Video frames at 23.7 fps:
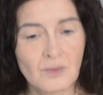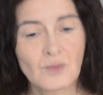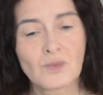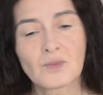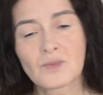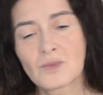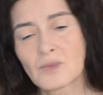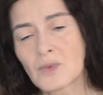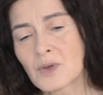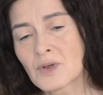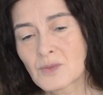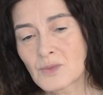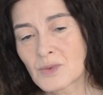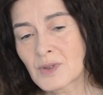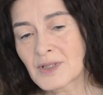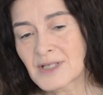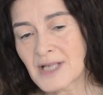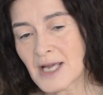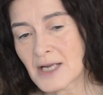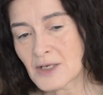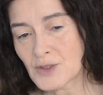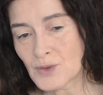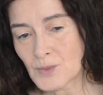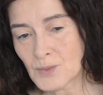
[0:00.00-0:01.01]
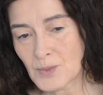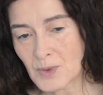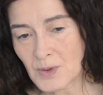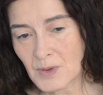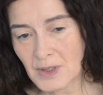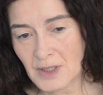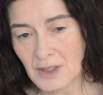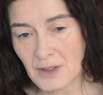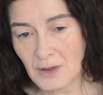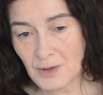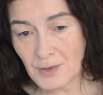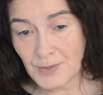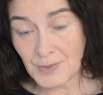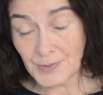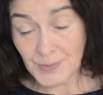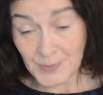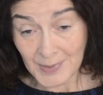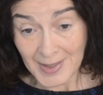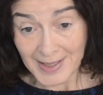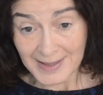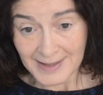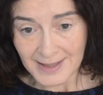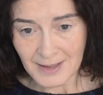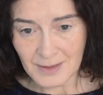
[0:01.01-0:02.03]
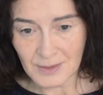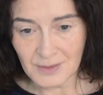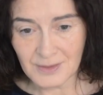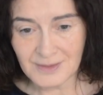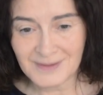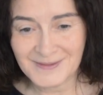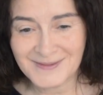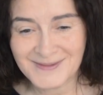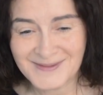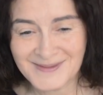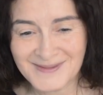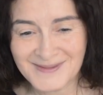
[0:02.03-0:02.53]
What are you working on right now?